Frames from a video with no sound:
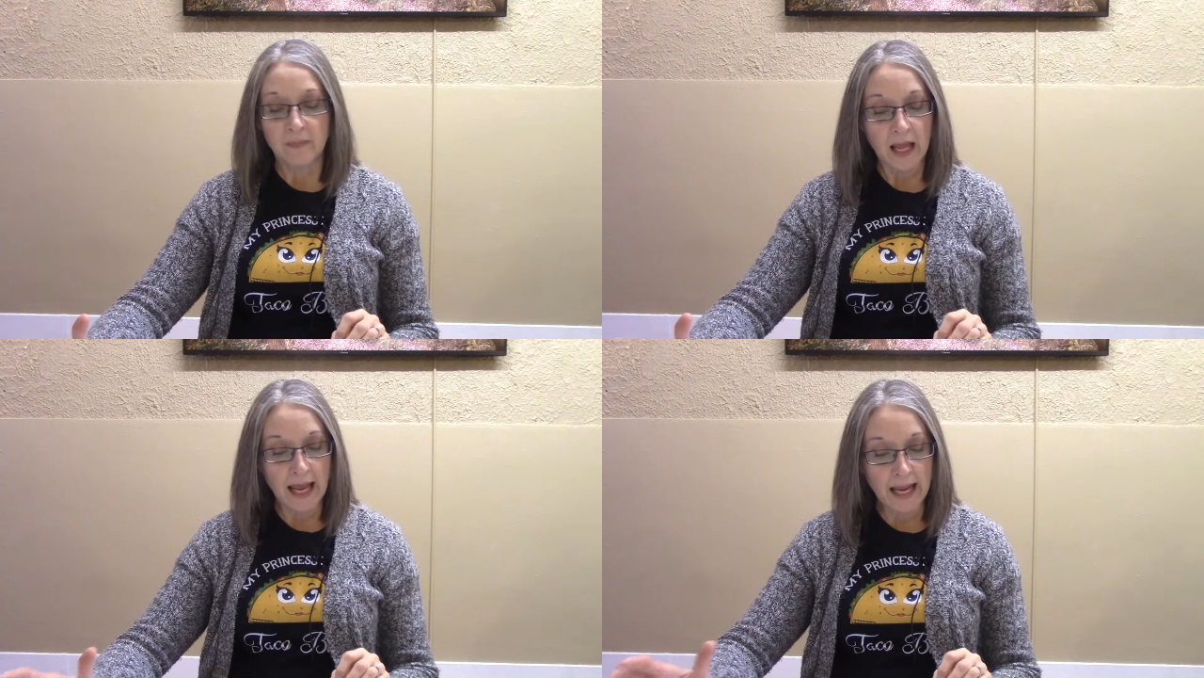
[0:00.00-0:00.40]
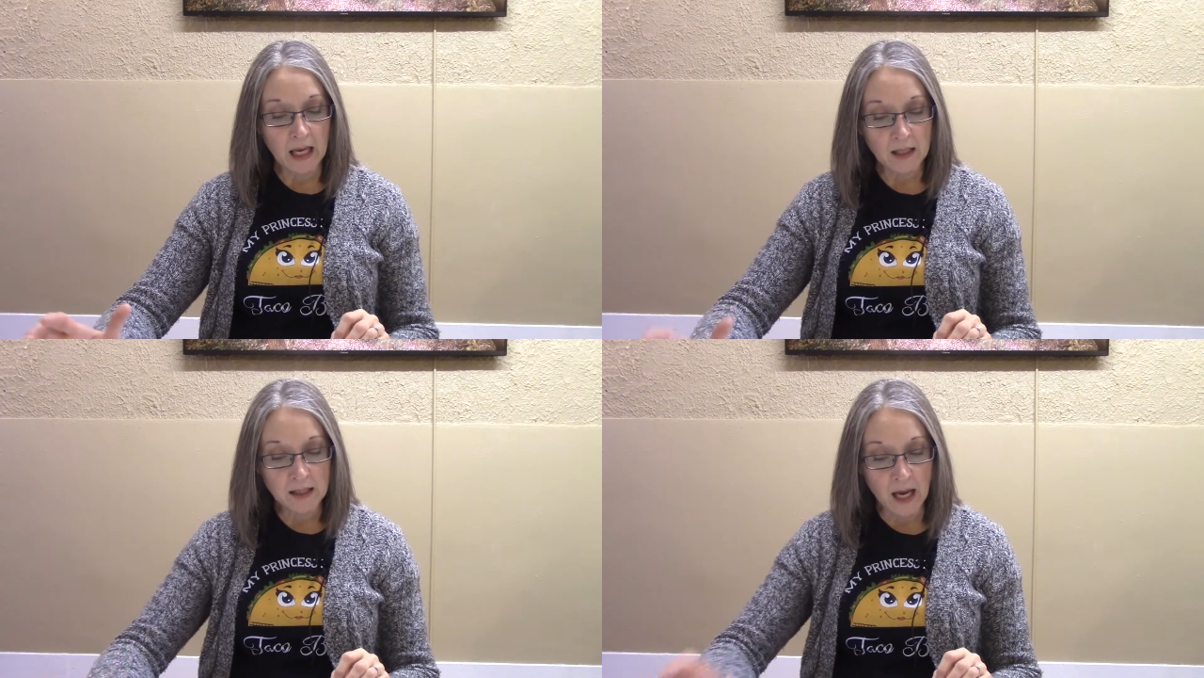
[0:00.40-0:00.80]

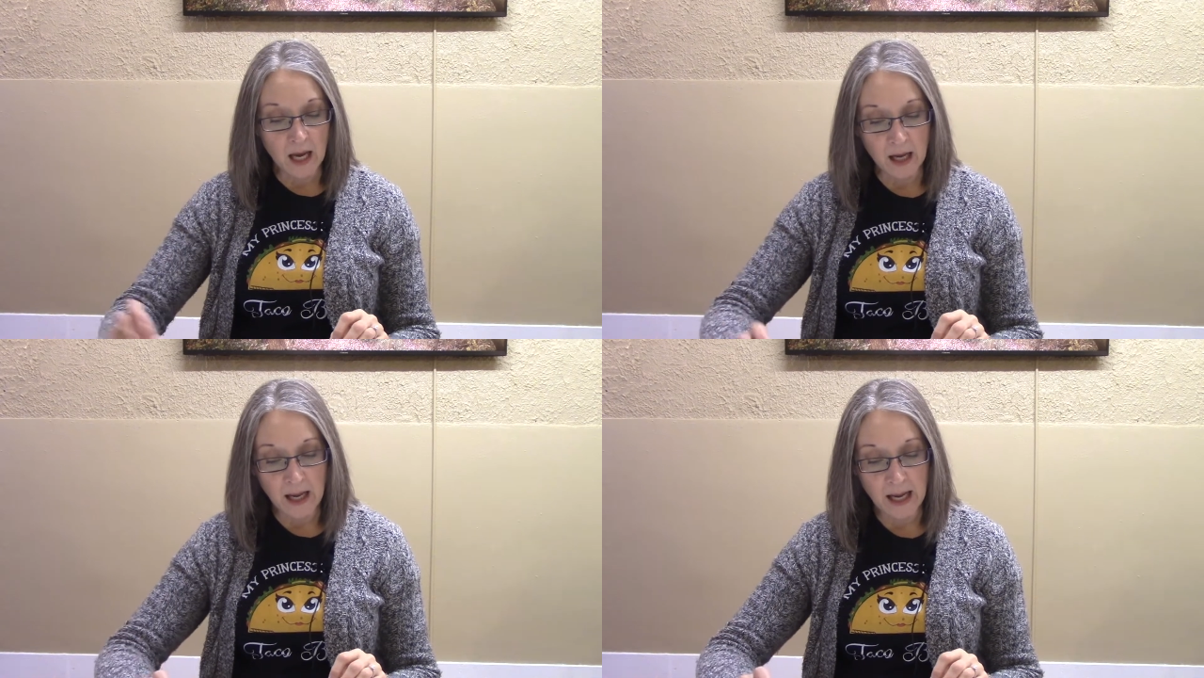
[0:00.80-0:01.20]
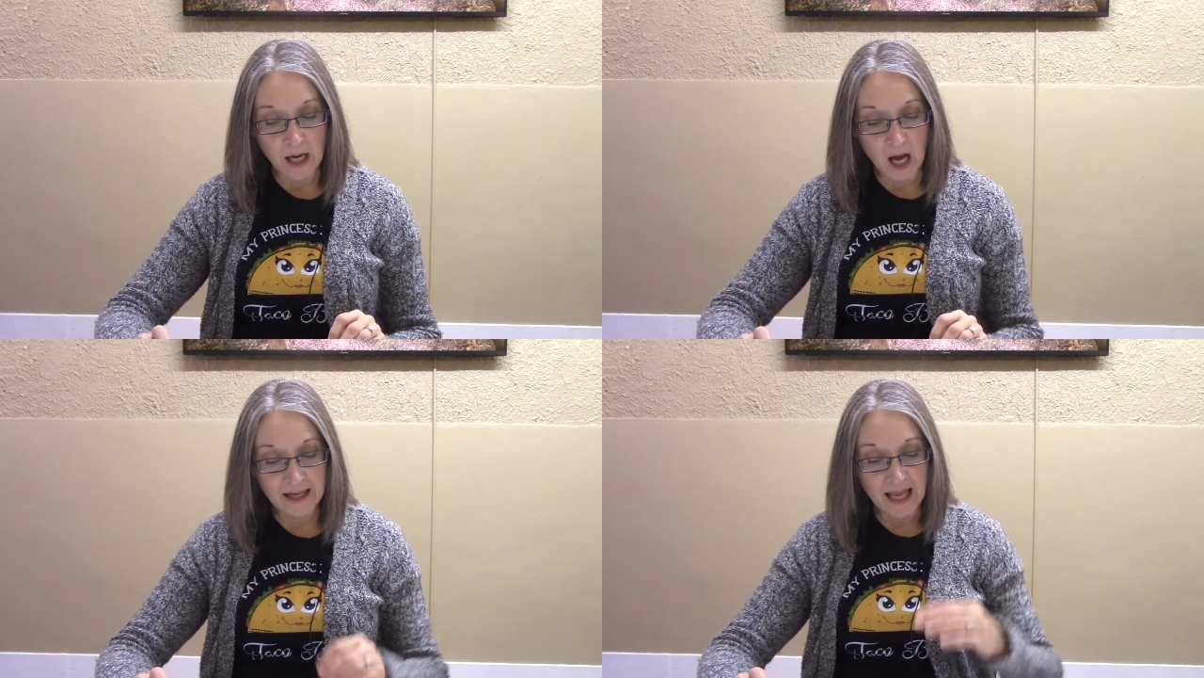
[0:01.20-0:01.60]
And
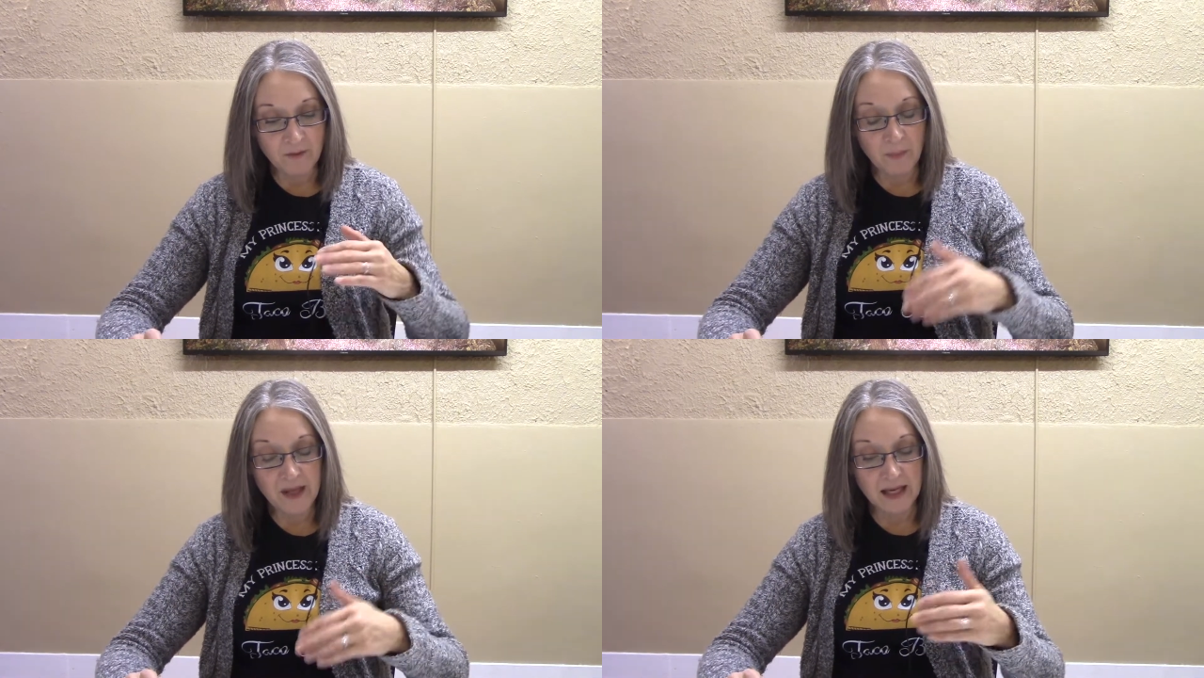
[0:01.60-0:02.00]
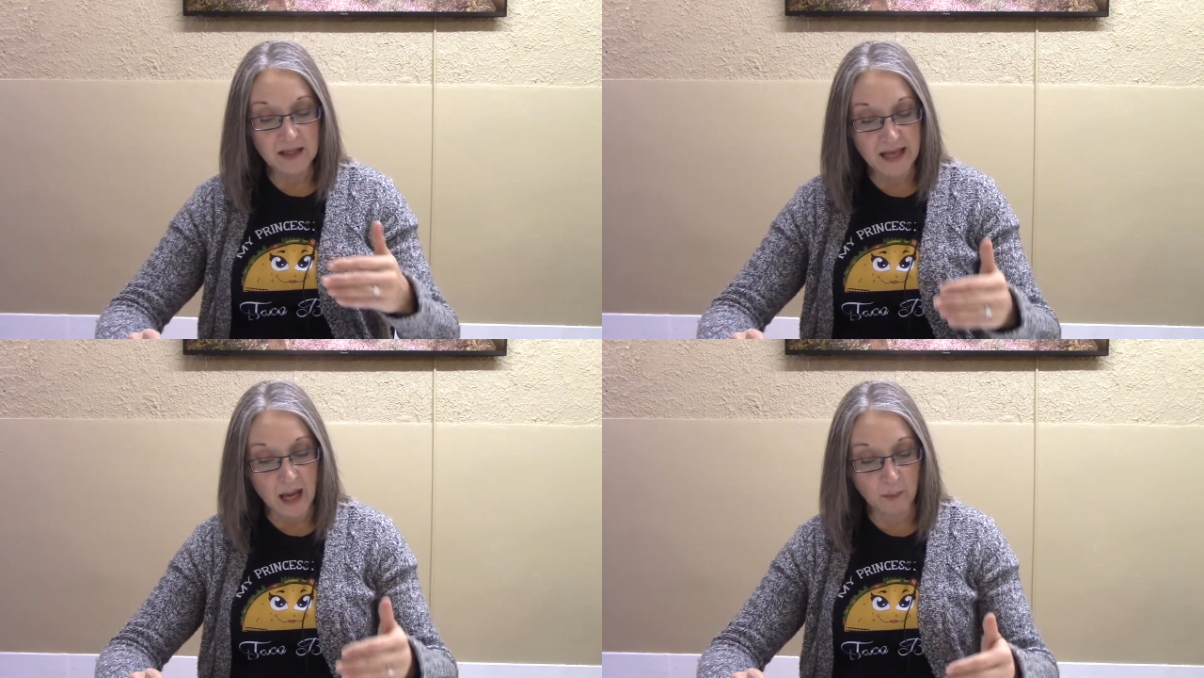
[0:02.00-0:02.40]
God gave them the
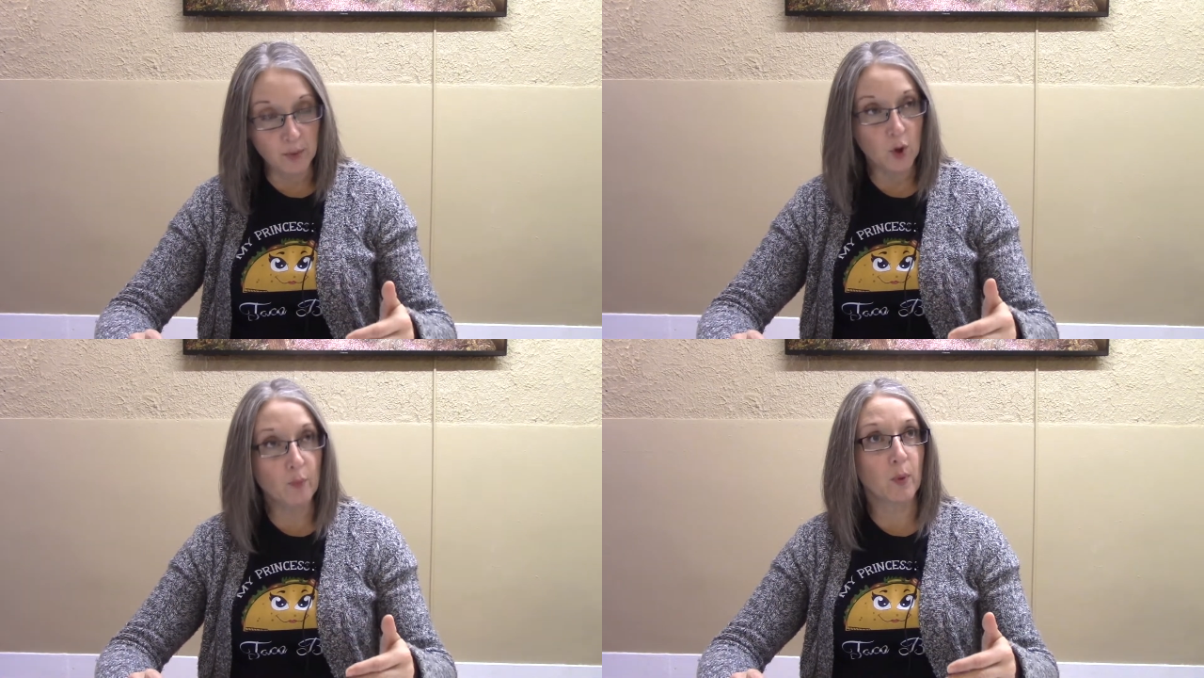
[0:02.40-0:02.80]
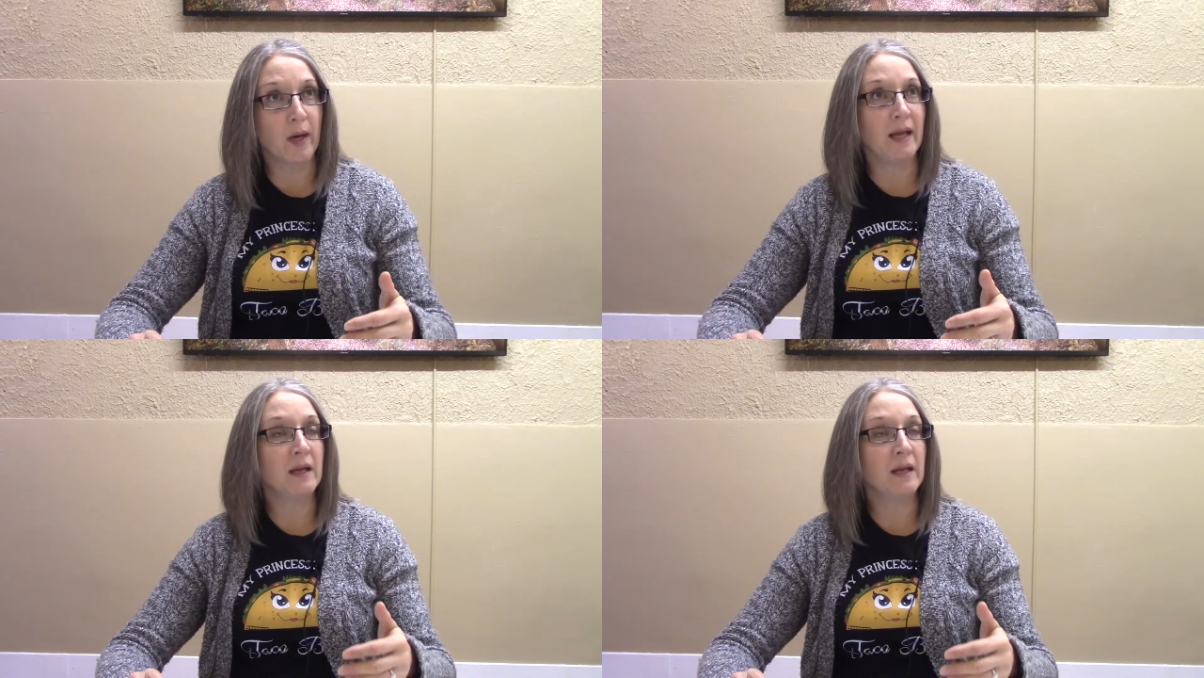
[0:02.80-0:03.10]
exact blueprint.